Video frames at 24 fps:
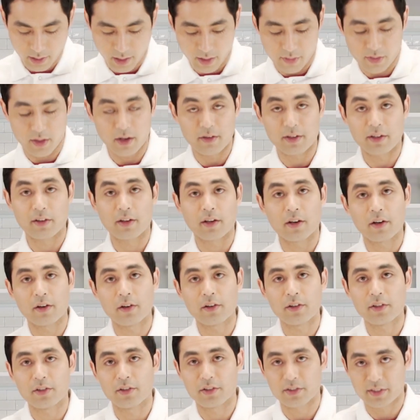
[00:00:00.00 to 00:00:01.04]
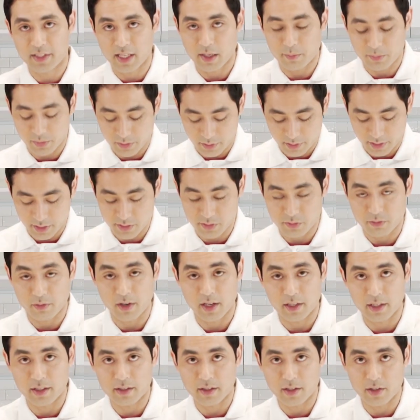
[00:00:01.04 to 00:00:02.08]
And there you go, your sample is
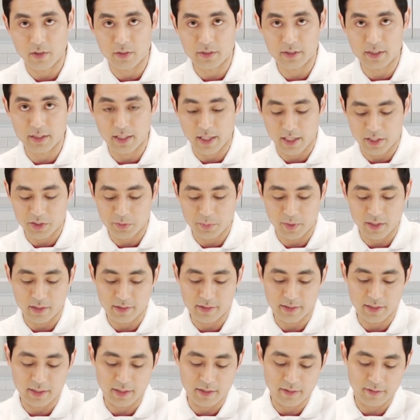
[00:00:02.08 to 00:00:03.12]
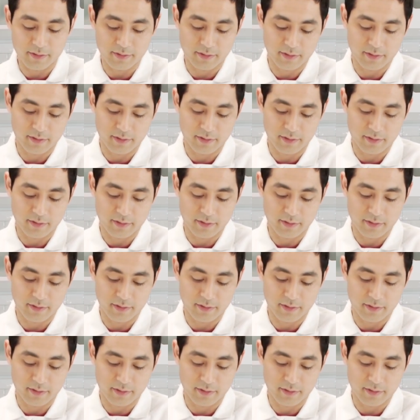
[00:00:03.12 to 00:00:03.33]
ready to go into the HPLC.